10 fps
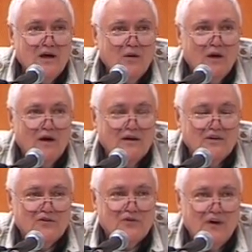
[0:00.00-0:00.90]
while
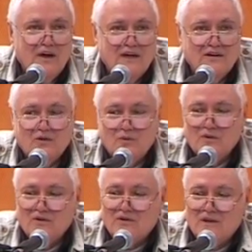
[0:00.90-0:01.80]
his friends
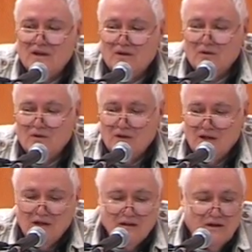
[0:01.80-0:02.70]
were still
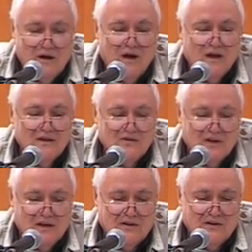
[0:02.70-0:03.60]
college
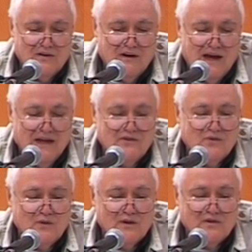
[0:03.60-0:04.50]

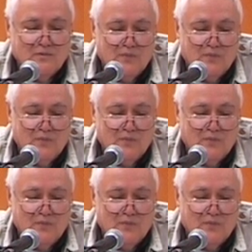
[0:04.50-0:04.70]
undergraduates.